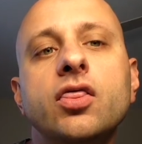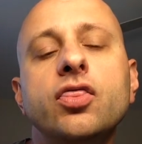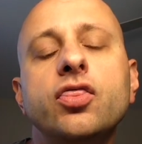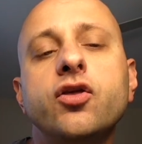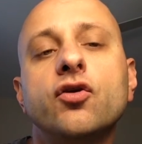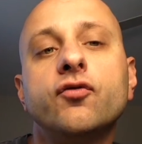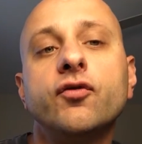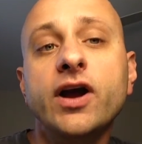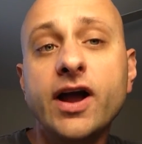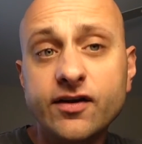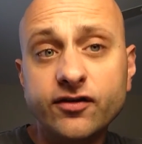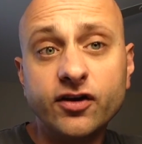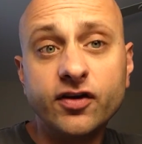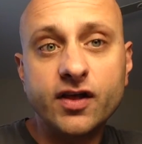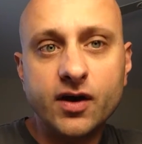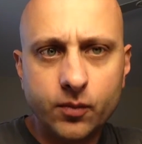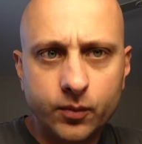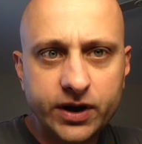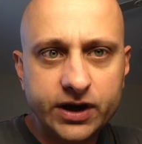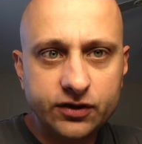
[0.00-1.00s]
The reason
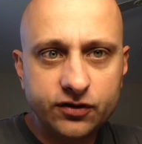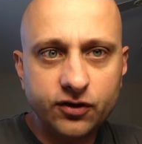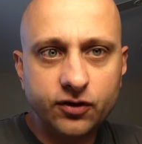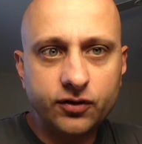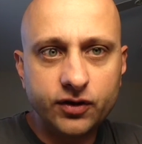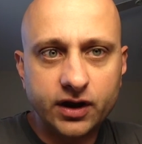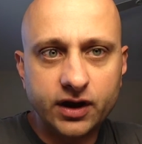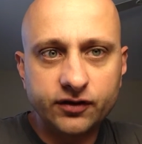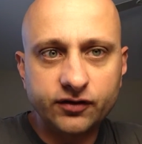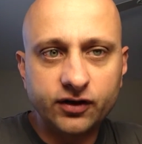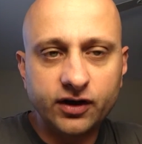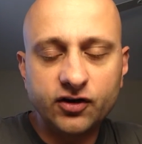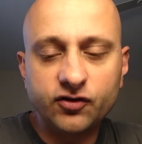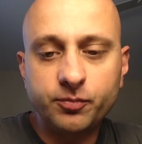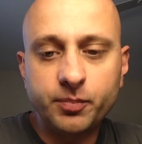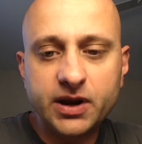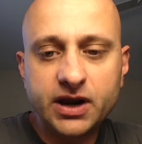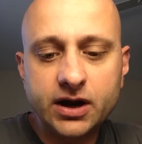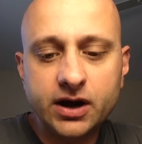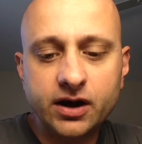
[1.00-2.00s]
that we do this is
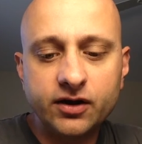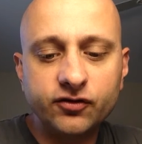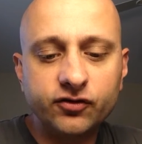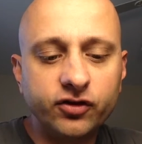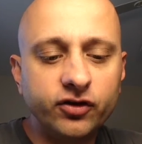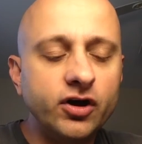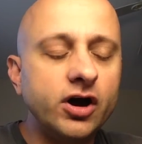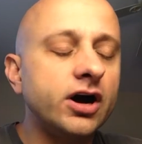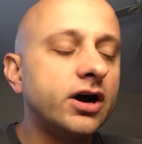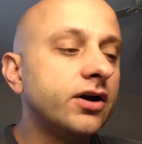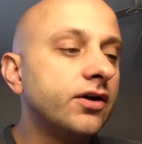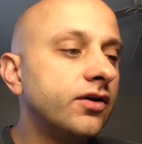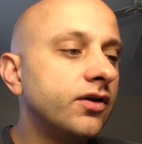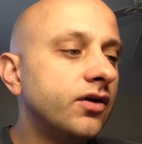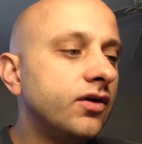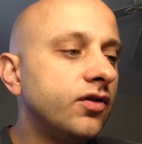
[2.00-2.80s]
because, look,